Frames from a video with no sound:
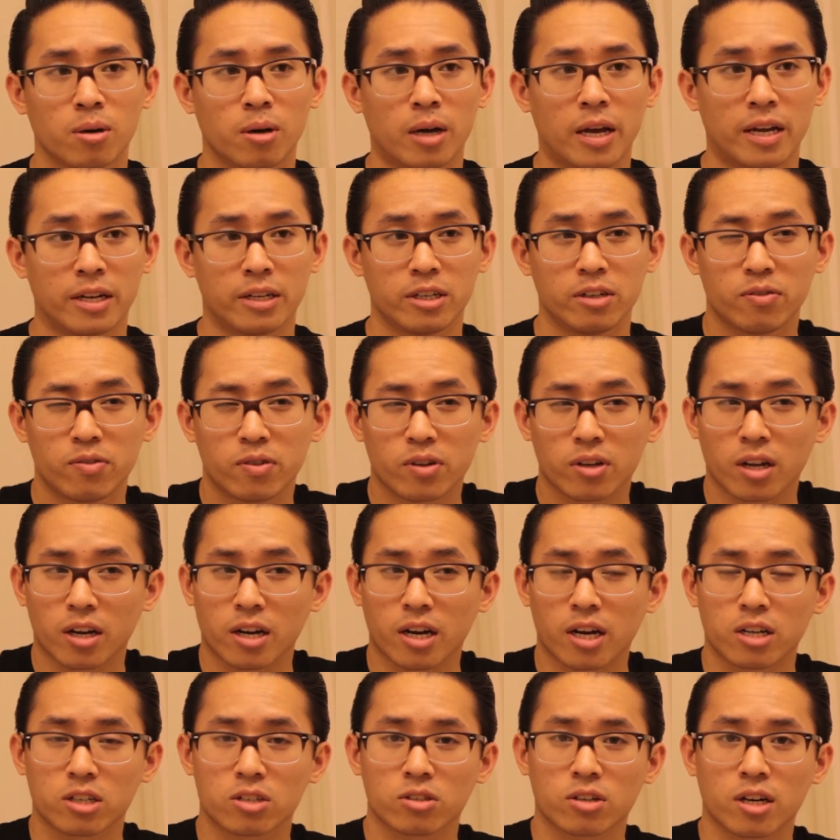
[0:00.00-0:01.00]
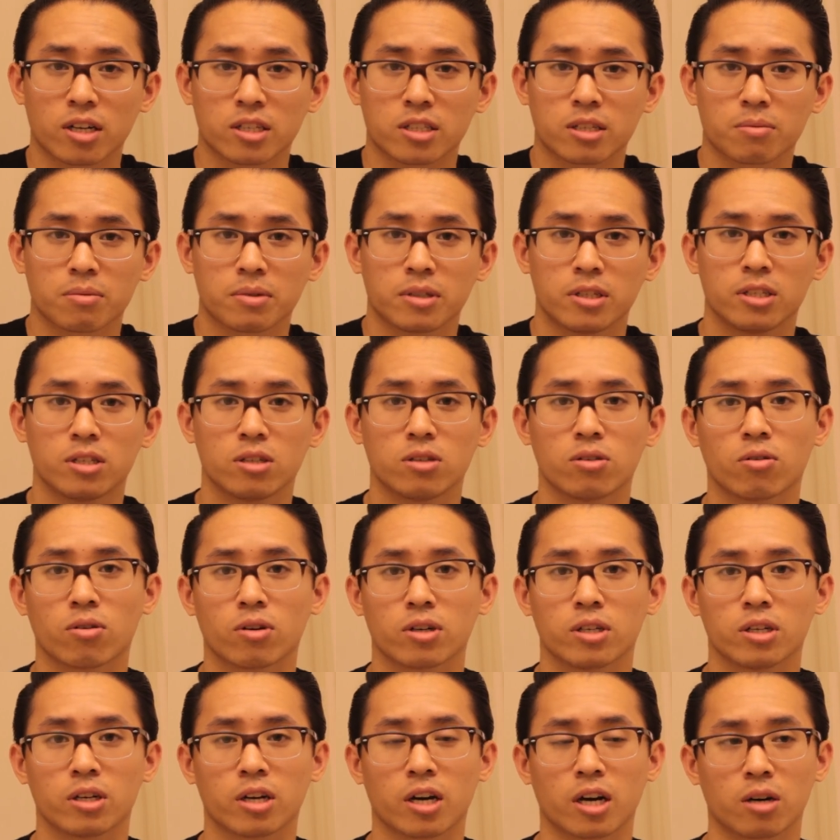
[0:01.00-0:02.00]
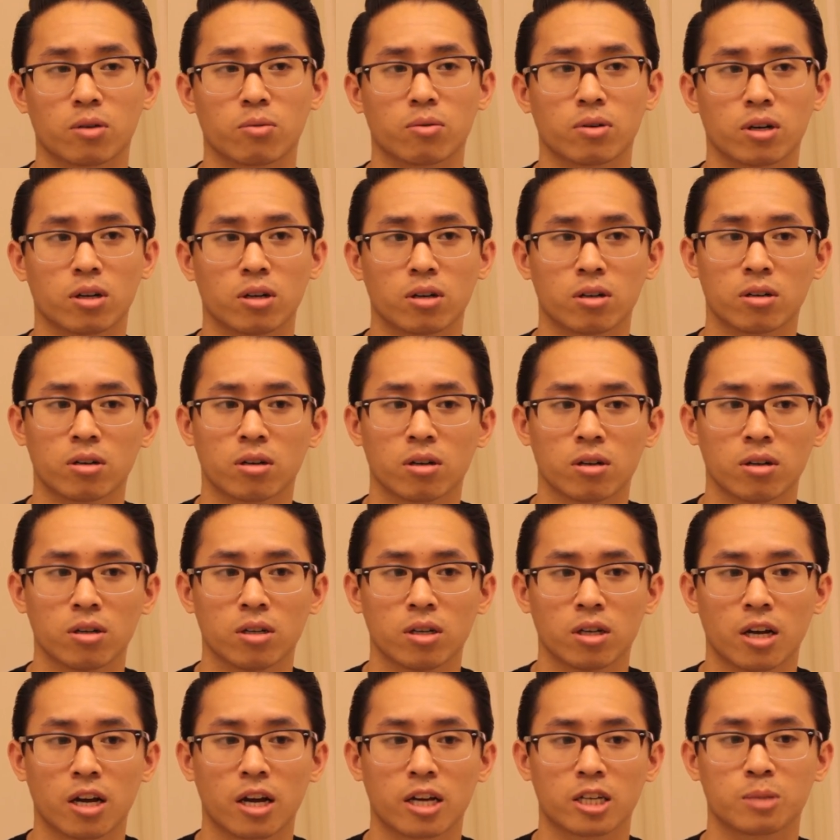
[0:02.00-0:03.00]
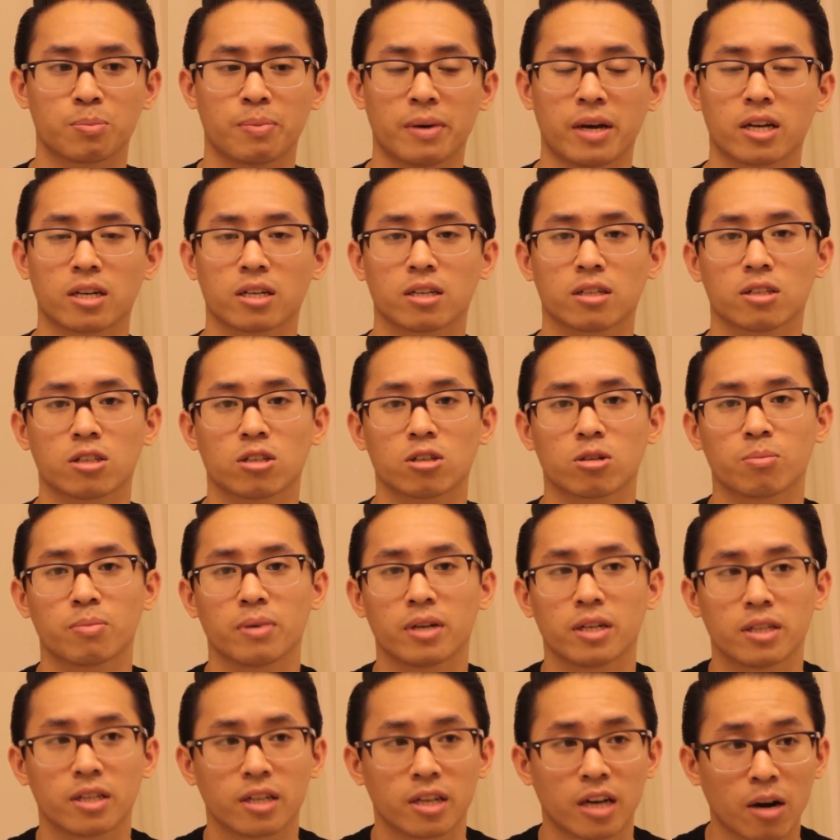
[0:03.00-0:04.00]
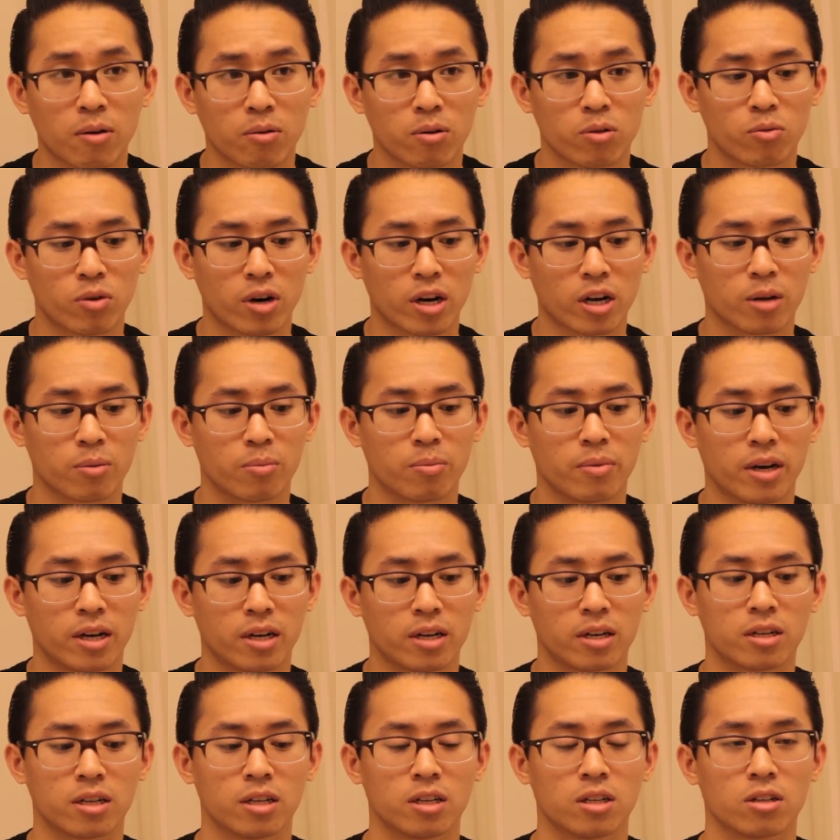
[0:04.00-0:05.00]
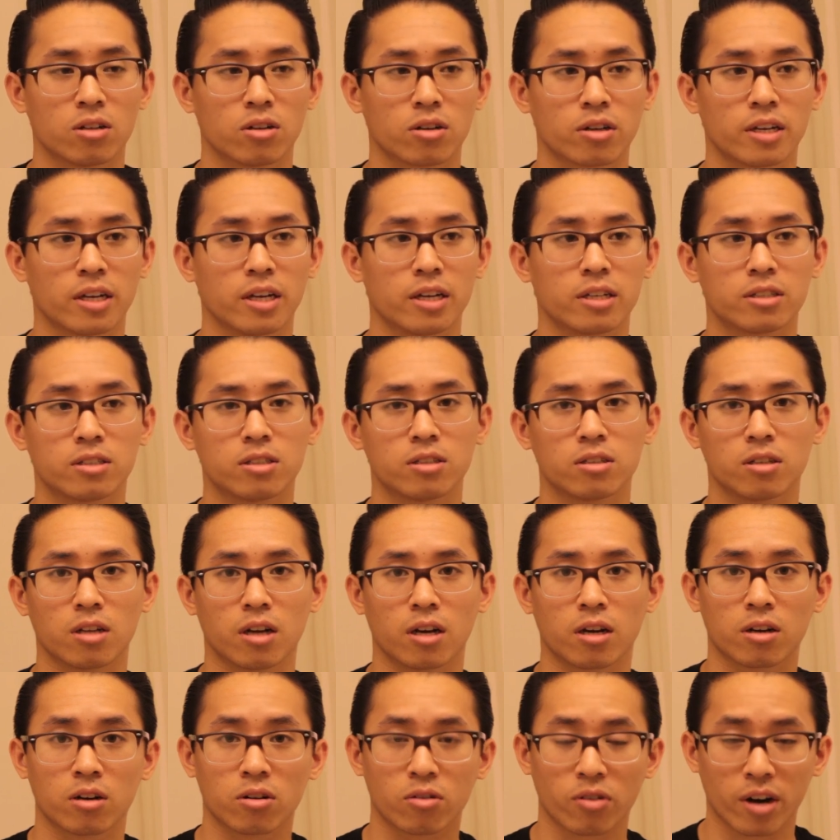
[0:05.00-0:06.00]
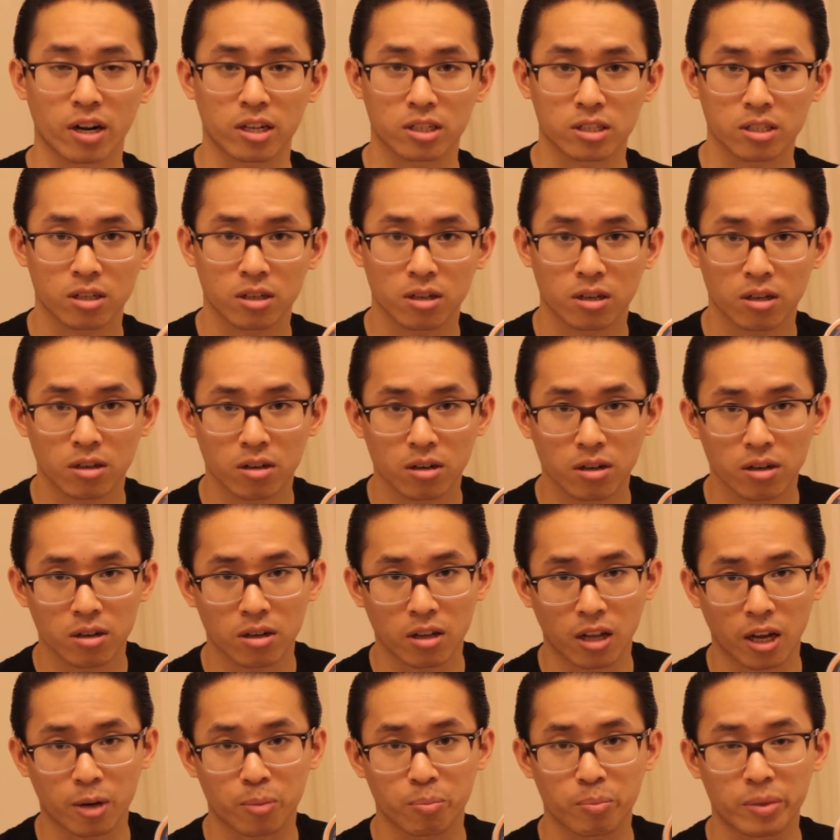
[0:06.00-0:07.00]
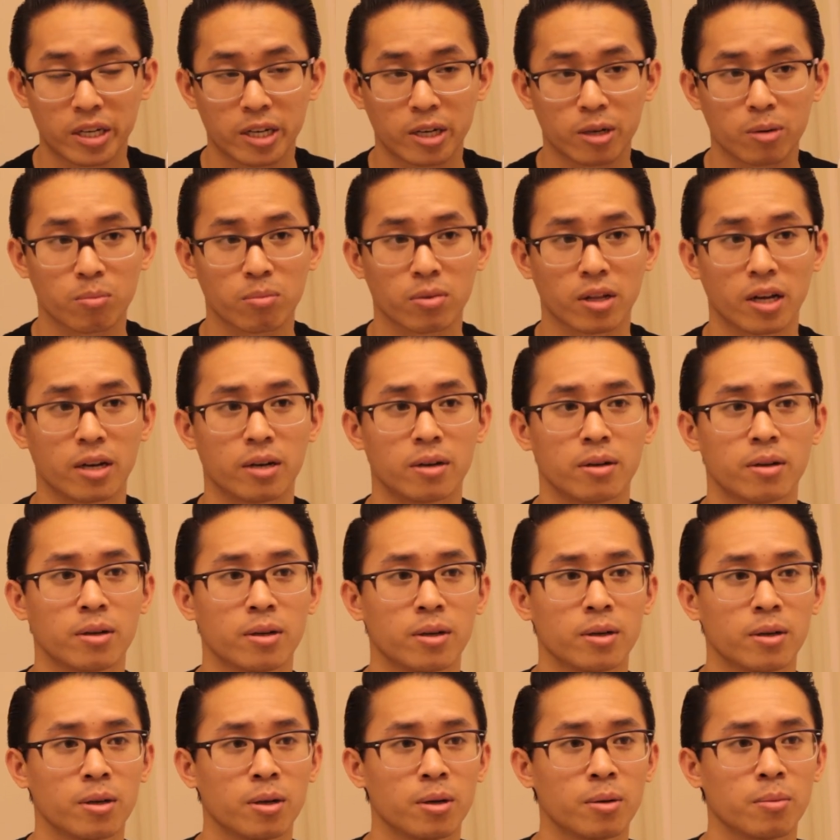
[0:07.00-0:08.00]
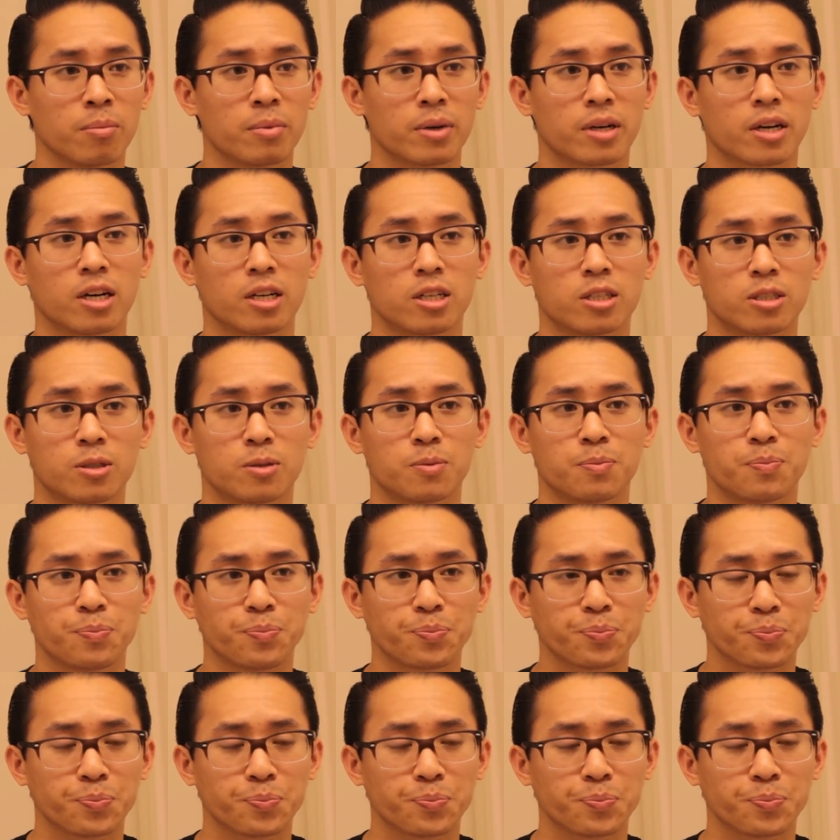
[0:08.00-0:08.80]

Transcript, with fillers: and you feel like kind of trying something new or you kind of want to expand a little bit, then I would recommend looking into the Grant's like medium blend because